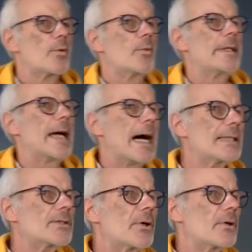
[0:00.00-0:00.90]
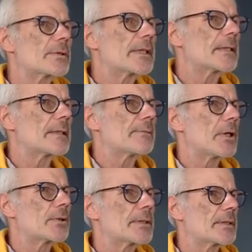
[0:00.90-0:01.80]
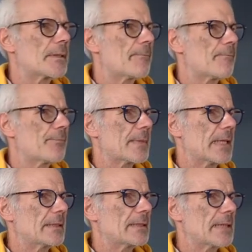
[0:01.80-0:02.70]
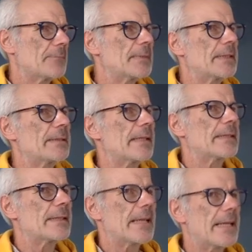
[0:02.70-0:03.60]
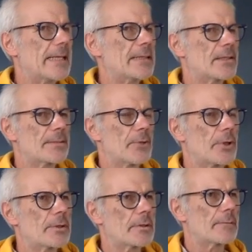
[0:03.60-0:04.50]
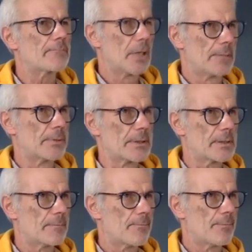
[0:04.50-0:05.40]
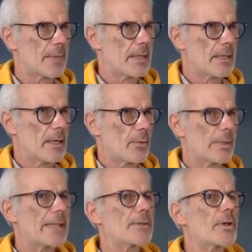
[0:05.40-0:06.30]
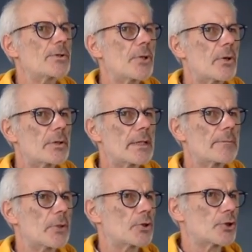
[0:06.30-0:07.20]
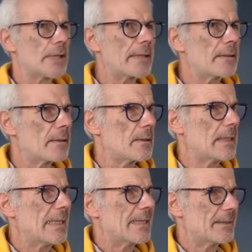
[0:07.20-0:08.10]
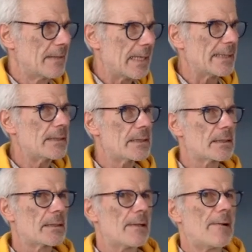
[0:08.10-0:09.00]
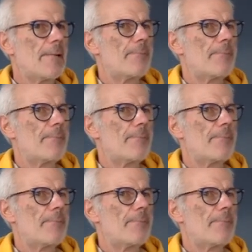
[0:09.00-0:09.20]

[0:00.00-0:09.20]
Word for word: we are talking about something that has a certain purpose. We are not talking about general rights